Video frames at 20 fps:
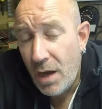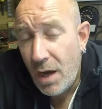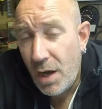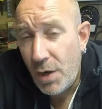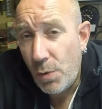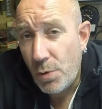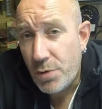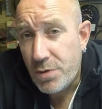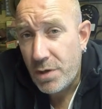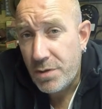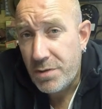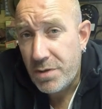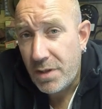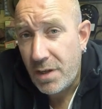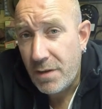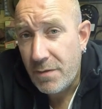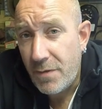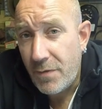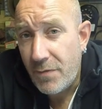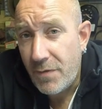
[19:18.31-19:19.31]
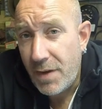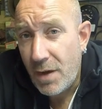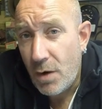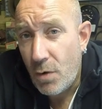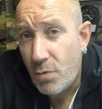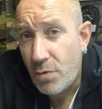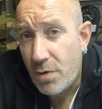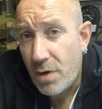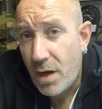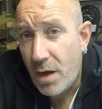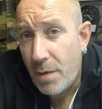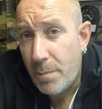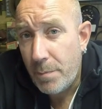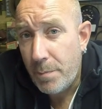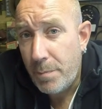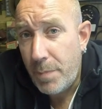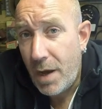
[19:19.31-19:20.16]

And also to give the old um,